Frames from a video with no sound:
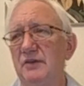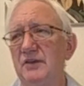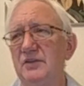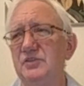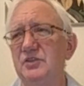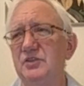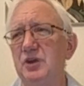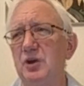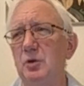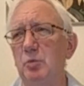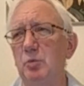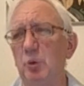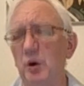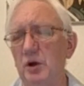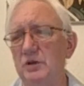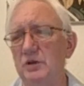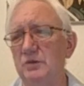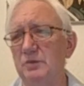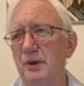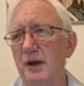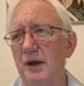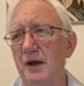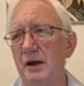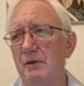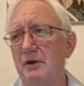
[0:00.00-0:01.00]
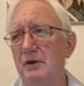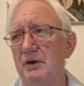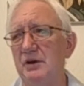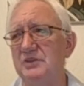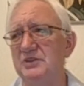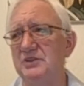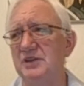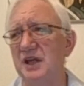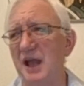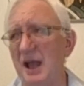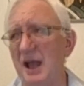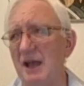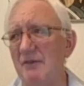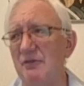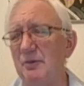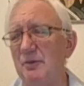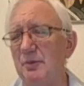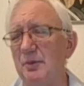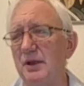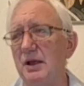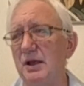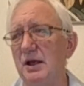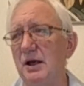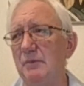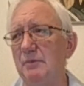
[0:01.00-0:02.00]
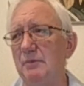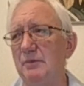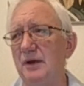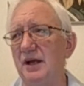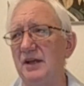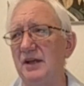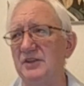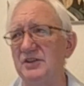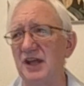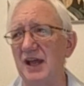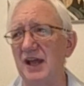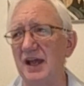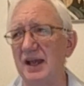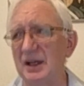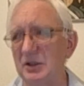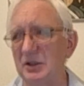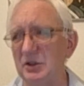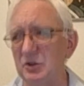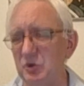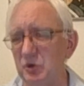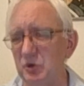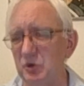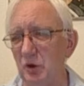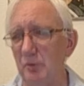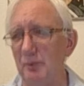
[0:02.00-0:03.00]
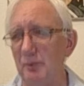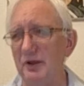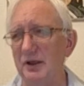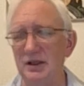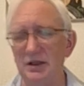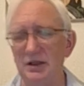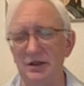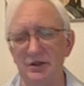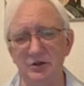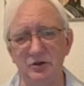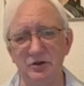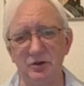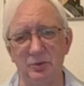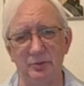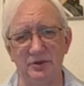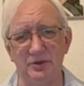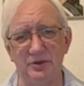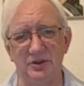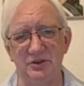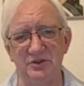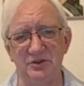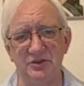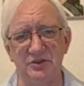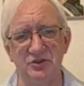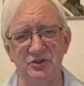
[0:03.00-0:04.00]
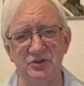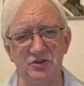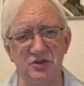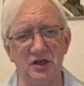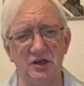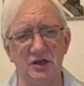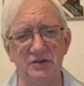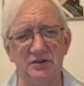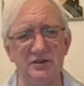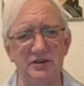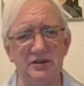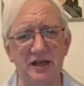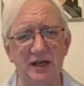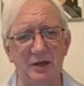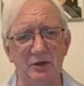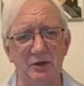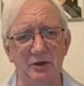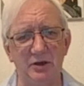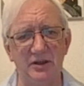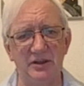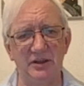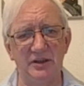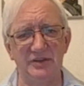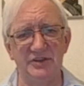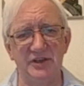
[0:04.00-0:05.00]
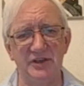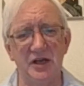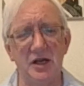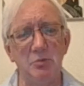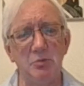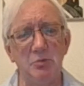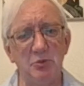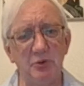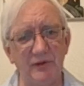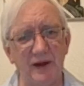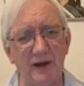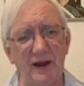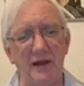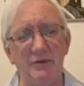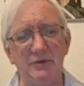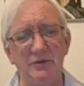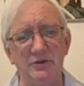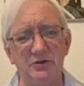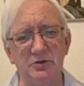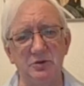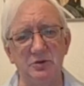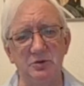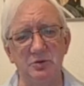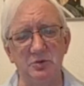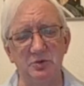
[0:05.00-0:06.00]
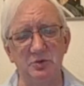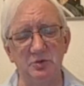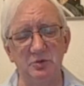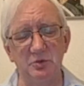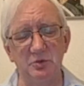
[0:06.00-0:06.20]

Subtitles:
there's no world power has ever become as economically dominant as China now is without